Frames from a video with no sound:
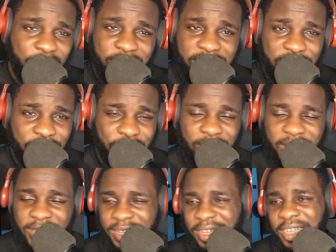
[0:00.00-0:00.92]
the do?
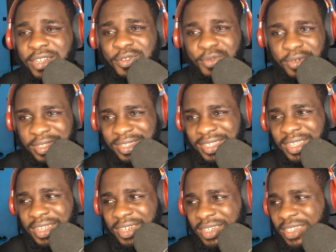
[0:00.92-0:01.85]
Like, I do
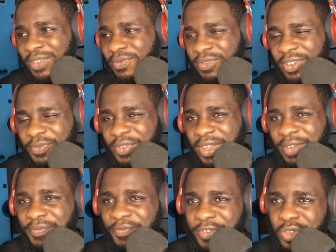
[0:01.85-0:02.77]
understand. Even if you are
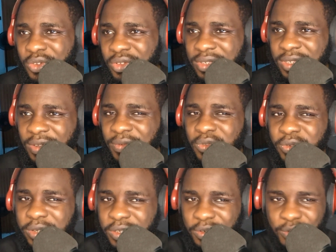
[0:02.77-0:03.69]
videoing yourself
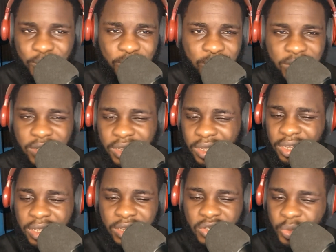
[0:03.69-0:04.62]
doing the do, it's